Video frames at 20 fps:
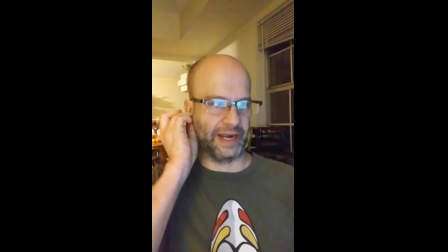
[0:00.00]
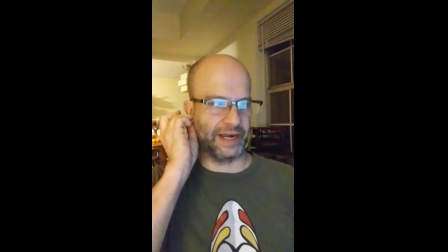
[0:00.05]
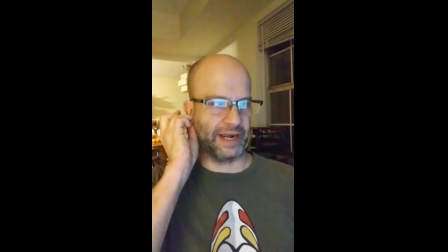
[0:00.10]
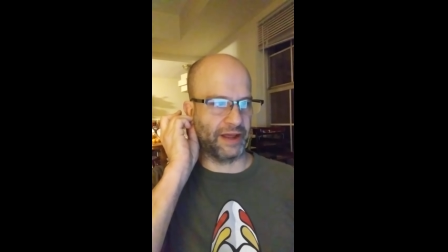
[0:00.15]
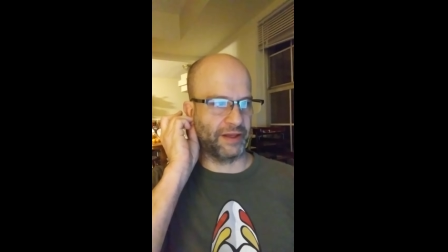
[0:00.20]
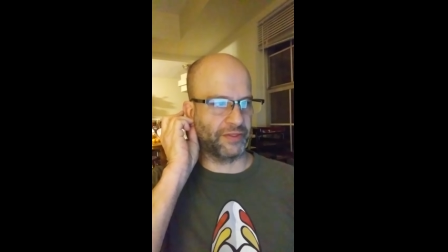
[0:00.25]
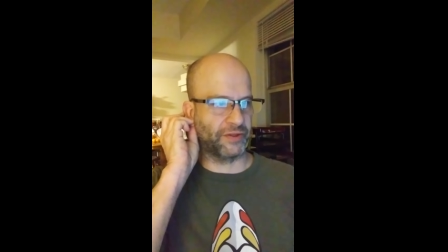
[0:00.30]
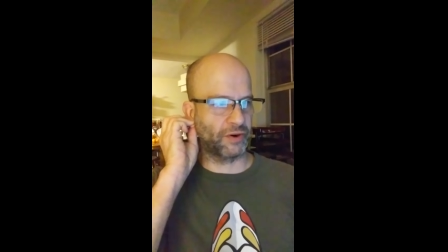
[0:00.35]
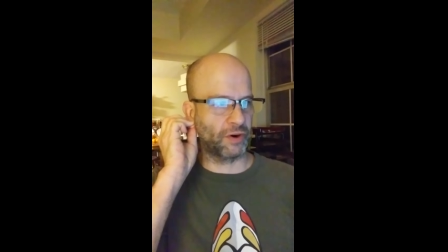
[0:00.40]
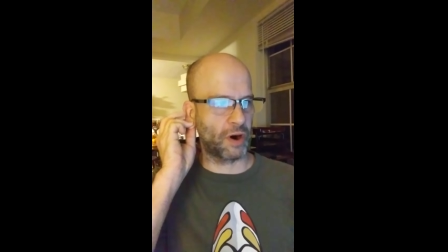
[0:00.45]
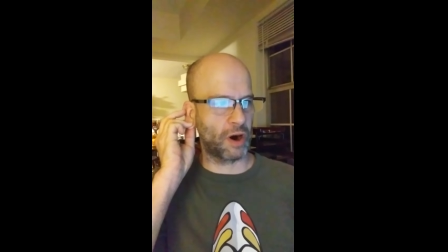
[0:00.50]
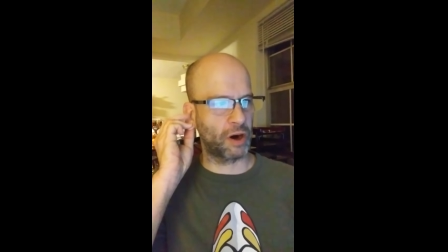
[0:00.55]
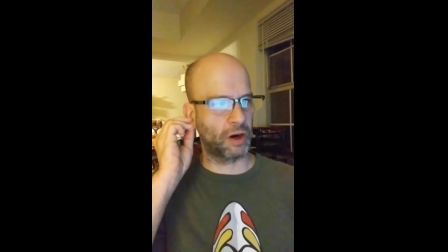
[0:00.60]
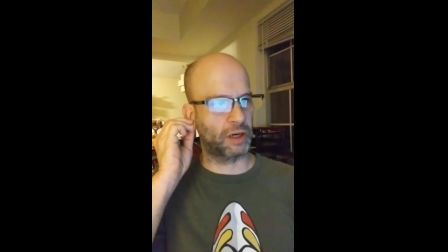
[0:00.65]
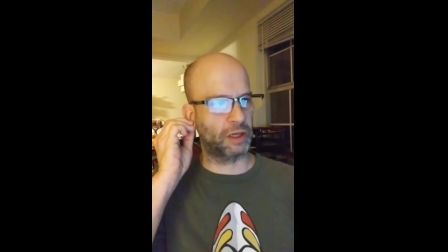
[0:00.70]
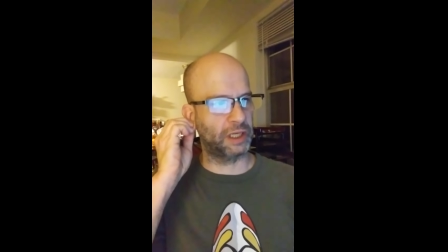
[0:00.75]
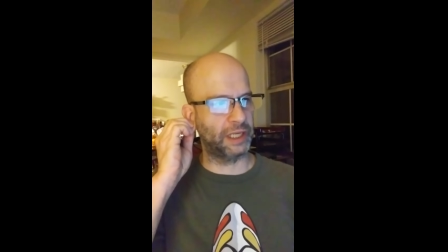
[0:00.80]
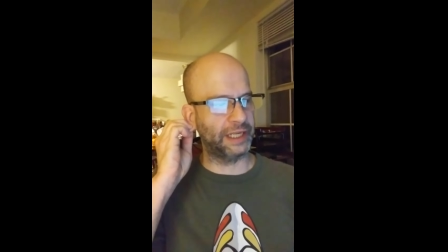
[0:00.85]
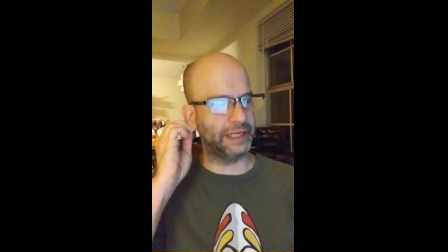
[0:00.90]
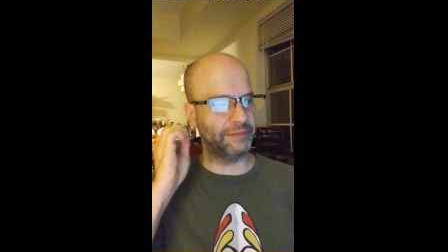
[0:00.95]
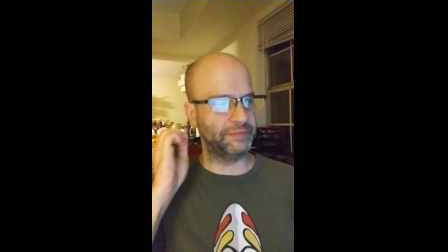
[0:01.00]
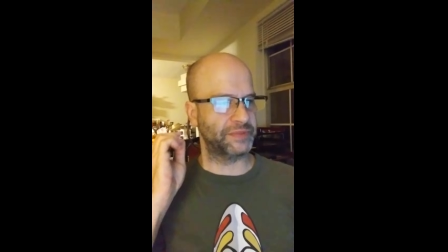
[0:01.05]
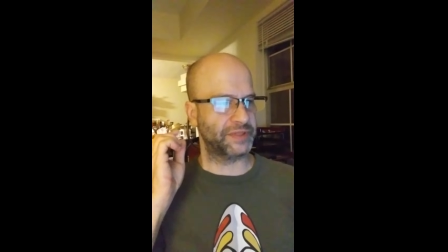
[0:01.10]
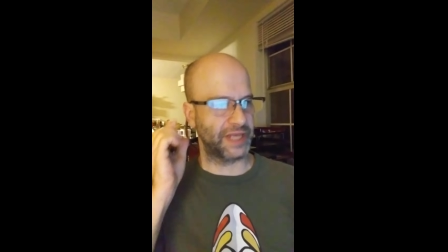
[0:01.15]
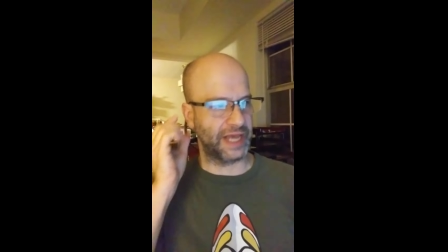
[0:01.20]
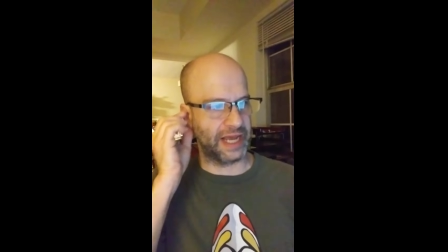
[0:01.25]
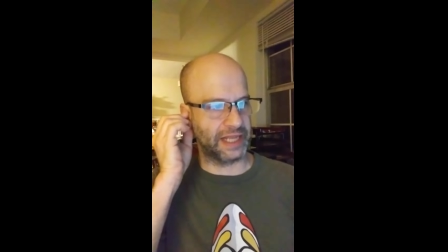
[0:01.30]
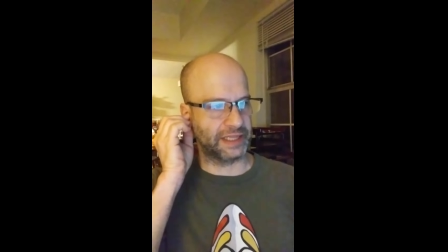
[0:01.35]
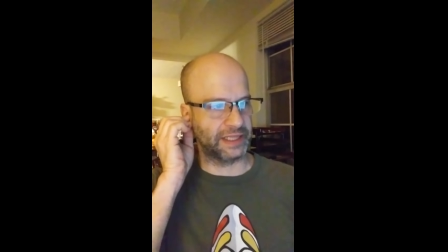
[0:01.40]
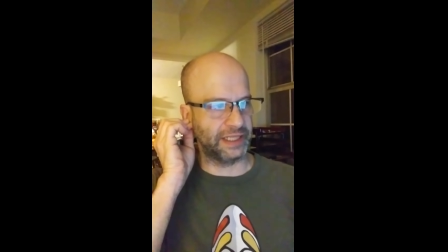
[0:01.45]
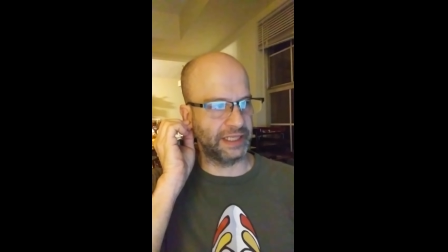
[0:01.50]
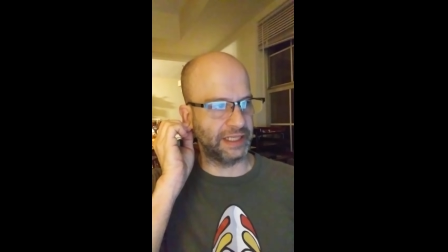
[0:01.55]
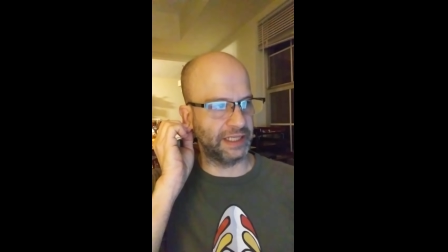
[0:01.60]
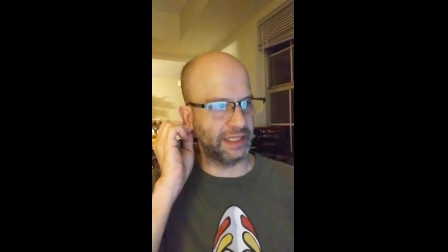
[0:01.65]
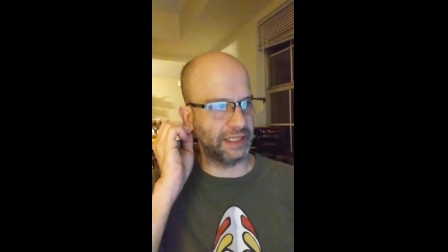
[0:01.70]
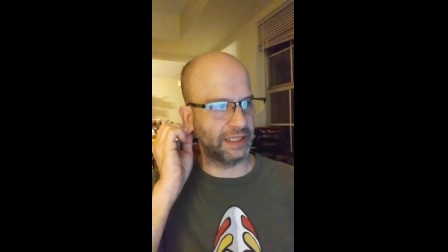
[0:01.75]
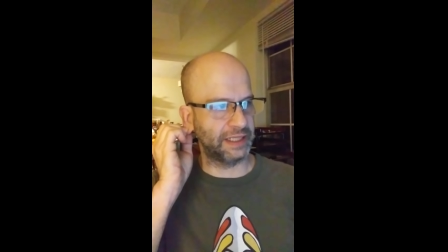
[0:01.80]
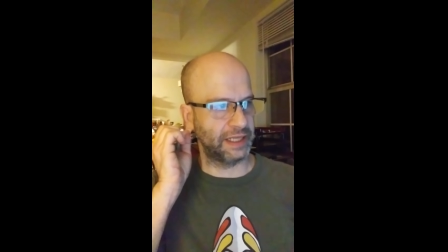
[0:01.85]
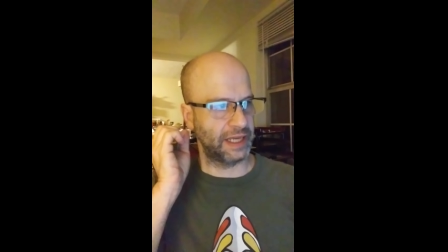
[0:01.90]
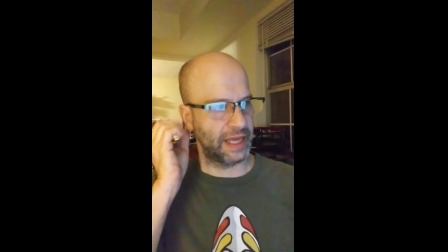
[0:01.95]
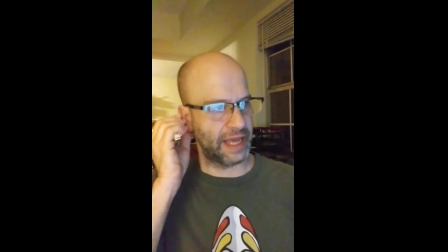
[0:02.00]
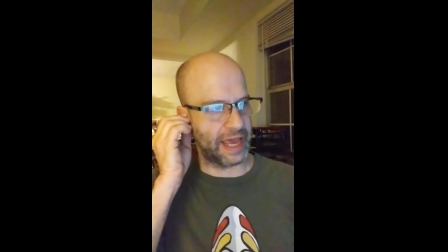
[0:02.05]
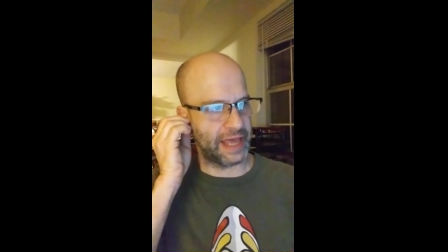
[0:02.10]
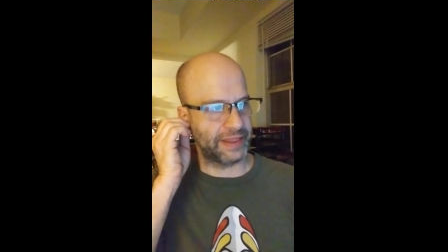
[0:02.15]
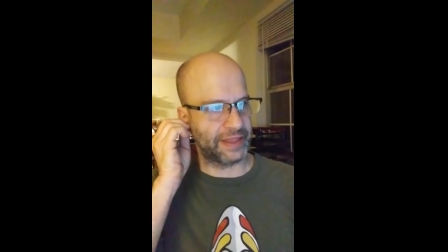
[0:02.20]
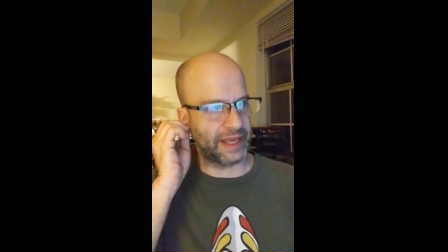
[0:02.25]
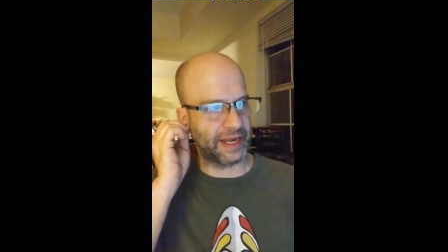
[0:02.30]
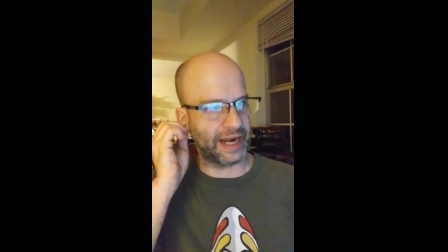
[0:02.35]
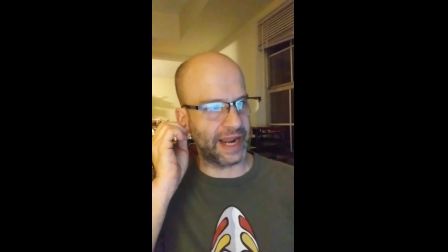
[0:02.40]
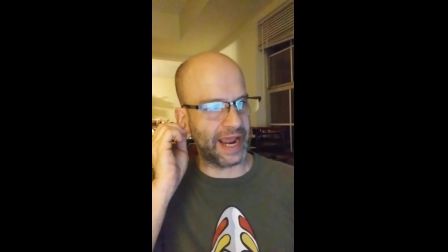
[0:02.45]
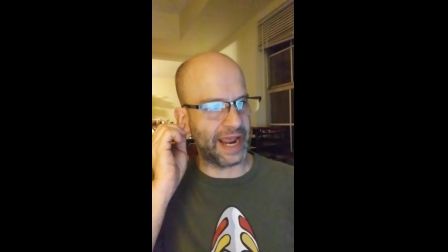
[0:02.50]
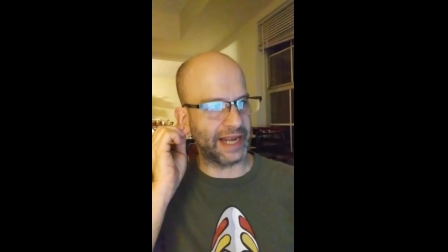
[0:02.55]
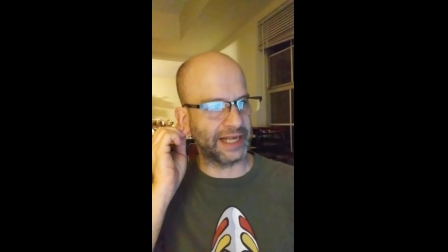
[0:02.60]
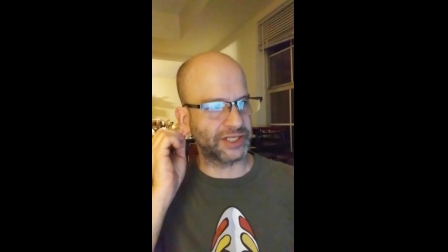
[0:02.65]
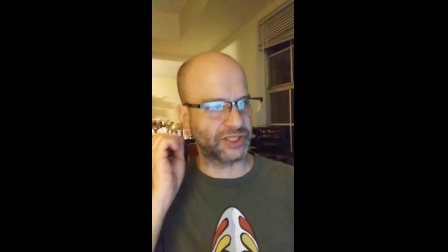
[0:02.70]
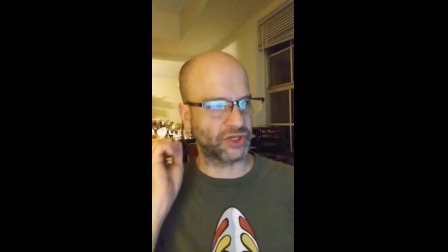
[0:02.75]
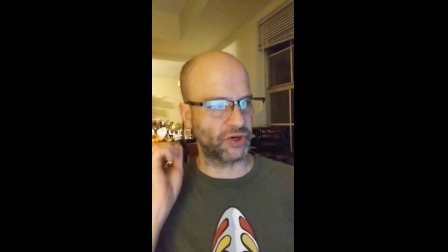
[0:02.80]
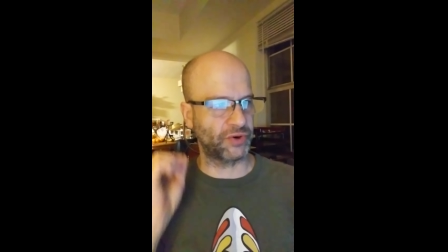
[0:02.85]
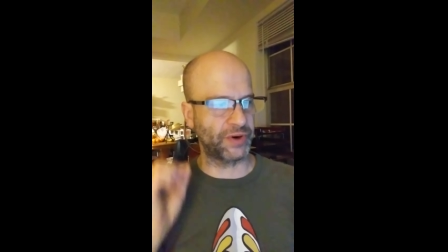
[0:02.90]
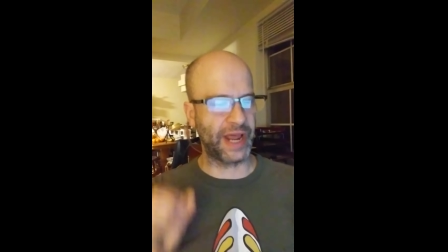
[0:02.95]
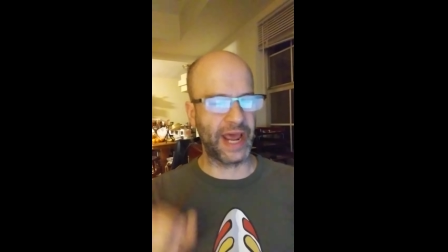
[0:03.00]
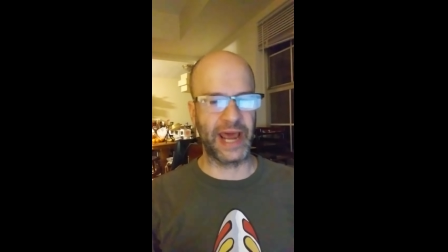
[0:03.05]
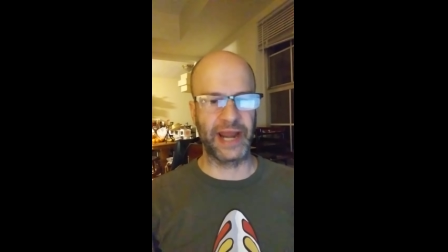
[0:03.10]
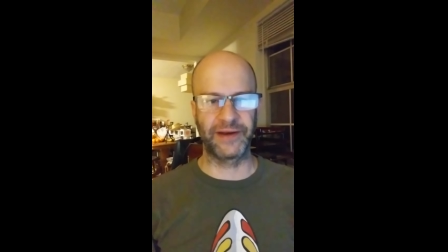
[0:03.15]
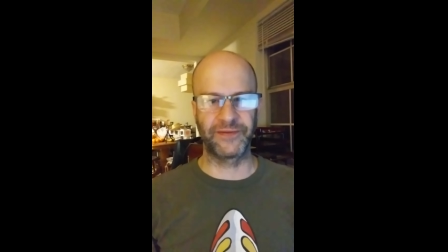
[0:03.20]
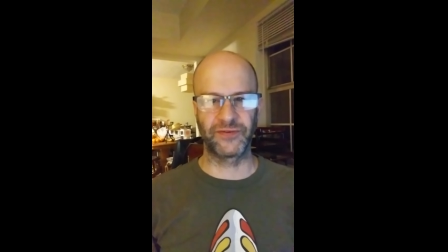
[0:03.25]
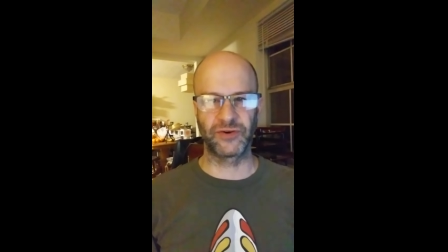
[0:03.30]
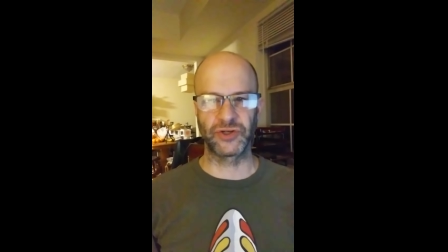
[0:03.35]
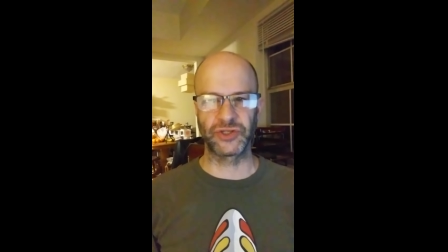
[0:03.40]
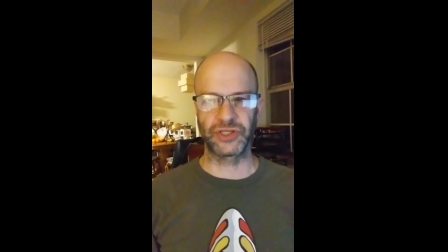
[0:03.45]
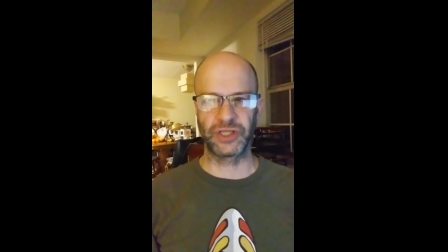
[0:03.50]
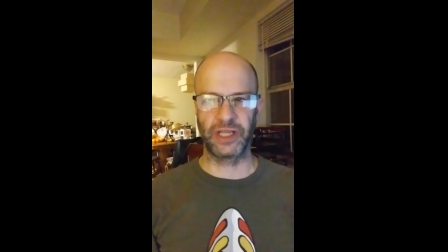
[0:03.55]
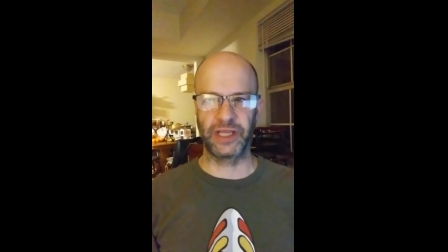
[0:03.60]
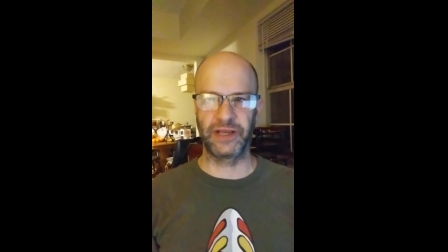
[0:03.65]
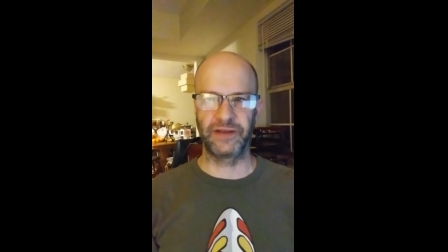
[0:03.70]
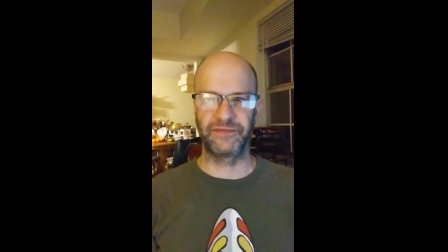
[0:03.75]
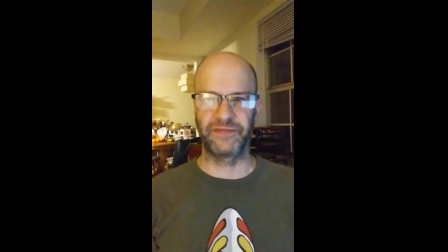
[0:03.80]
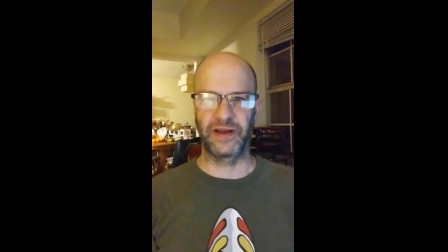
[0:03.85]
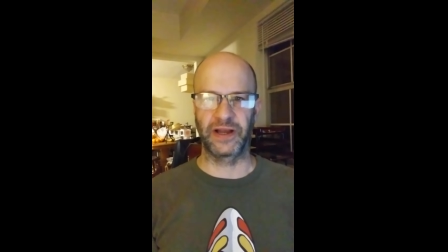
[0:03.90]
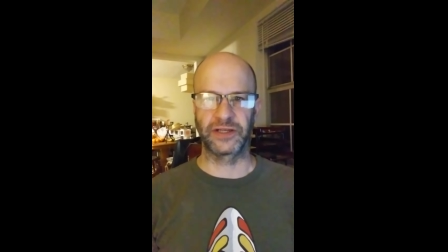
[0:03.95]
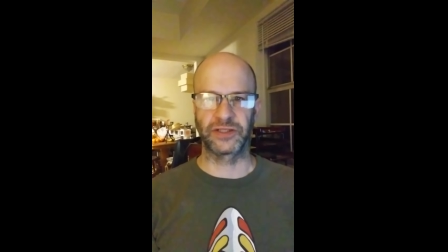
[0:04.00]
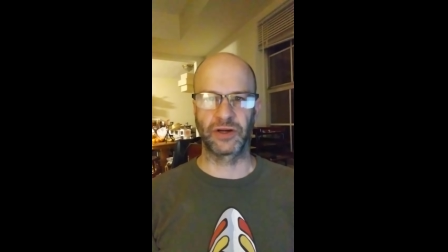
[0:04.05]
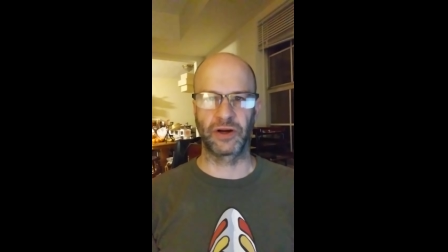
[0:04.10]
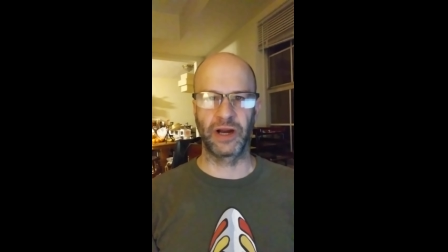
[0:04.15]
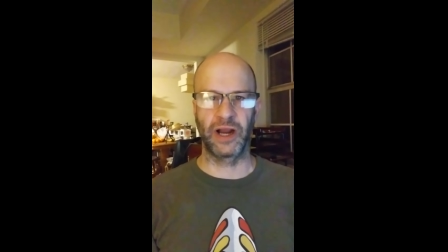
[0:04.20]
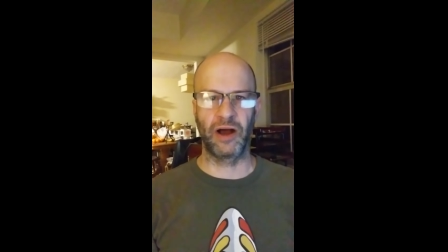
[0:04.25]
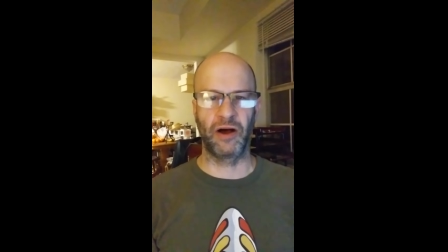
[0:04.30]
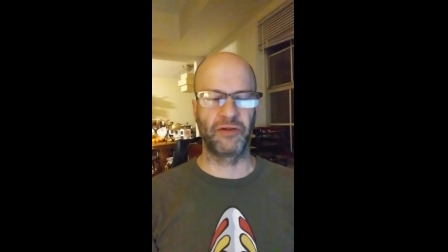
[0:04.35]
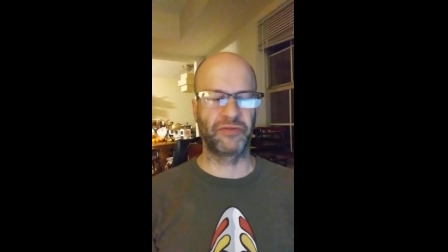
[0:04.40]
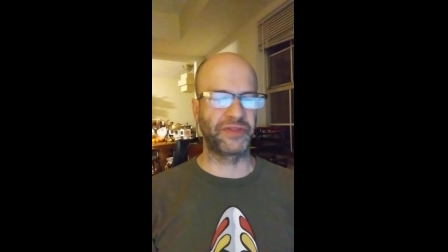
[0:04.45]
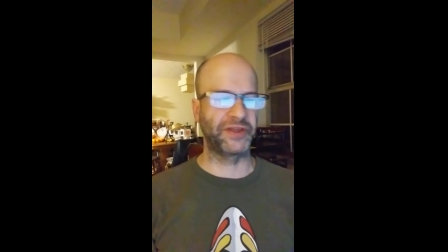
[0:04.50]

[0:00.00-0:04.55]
Now there are claims that the that eggs don't adversely affect our health.